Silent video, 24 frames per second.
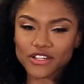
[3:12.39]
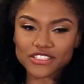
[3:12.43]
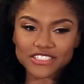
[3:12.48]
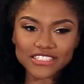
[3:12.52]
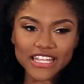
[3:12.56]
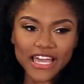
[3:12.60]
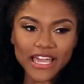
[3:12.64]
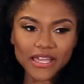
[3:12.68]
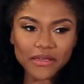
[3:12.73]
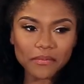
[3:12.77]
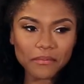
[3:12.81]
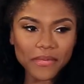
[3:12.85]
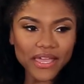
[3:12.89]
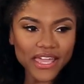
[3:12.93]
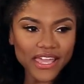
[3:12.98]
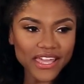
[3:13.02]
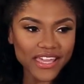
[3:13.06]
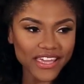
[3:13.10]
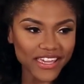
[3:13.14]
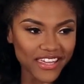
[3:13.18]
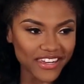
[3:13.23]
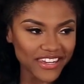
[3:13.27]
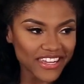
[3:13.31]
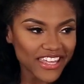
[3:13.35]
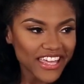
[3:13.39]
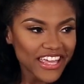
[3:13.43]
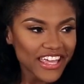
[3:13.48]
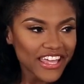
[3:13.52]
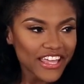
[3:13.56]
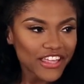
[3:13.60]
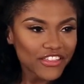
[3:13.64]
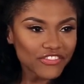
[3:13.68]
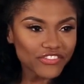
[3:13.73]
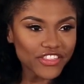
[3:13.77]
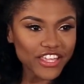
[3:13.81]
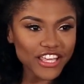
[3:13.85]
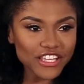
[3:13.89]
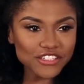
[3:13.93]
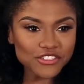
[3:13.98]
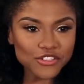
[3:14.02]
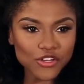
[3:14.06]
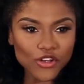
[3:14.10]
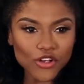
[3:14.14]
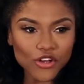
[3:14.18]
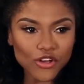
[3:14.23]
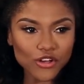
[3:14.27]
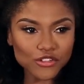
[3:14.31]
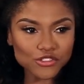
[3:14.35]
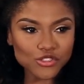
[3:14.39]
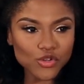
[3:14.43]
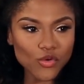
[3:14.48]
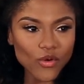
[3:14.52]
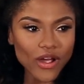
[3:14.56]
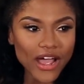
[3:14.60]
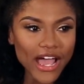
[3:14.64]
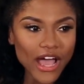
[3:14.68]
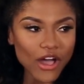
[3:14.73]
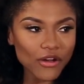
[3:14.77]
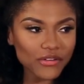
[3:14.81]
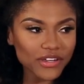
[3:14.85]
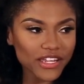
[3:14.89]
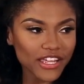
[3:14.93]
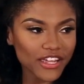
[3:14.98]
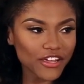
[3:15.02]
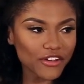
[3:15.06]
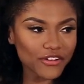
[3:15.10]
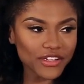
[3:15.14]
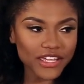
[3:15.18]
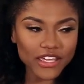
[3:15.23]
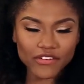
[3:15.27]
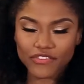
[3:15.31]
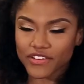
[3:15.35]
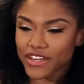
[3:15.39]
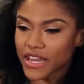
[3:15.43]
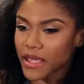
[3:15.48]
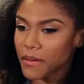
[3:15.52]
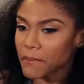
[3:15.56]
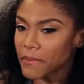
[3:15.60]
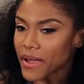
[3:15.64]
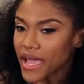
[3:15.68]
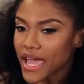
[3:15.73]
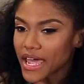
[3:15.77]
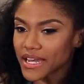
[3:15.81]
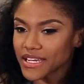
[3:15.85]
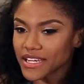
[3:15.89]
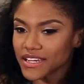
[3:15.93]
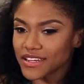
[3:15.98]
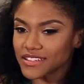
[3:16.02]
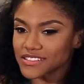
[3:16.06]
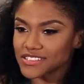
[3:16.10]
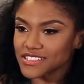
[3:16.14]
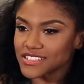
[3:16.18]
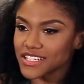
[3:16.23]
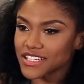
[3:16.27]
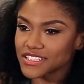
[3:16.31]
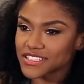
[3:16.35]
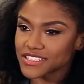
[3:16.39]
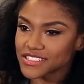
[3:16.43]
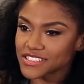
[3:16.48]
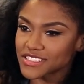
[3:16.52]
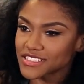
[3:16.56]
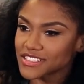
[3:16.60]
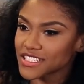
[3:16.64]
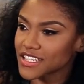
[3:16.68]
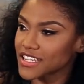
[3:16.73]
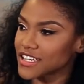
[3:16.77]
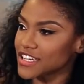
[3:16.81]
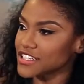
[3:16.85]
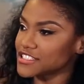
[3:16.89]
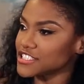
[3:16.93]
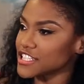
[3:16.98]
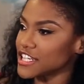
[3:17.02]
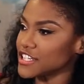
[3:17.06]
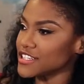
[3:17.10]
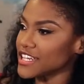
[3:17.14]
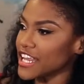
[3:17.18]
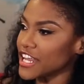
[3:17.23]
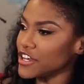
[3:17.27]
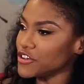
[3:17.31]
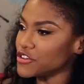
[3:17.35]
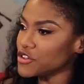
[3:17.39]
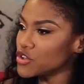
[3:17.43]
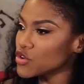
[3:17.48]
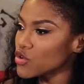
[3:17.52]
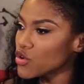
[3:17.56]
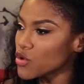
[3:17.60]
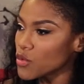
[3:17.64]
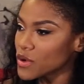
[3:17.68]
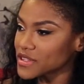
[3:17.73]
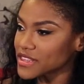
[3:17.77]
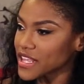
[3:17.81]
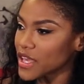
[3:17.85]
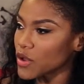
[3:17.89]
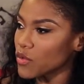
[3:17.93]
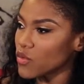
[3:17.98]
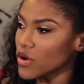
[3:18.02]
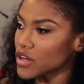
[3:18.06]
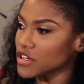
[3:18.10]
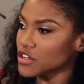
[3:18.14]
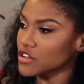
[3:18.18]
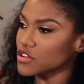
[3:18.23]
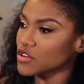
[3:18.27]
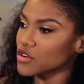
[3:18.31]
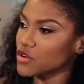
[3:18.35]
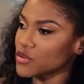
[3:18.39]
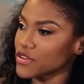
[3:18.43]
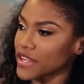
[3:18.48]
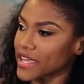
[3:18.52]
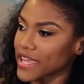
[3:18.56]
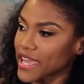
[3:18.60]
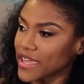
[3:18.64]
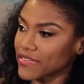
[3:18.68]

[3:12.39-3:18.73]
Like, man, these girls who are out here giving their body to such and such and doing what they want to do, and